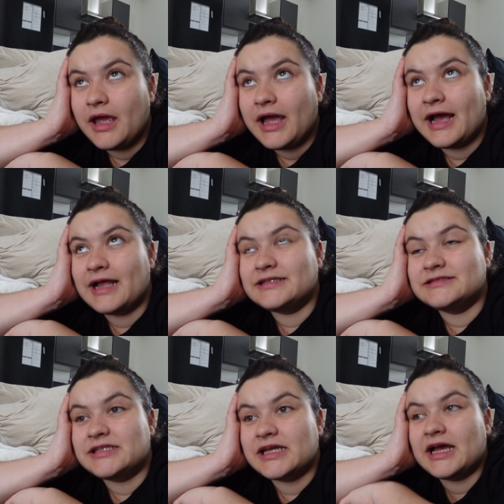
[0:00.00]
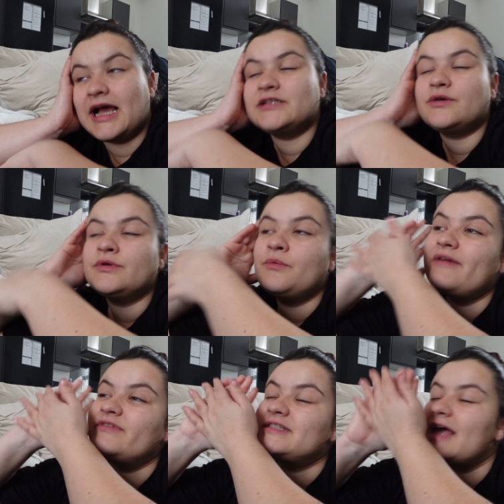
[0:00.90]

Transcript: and I don't know whether to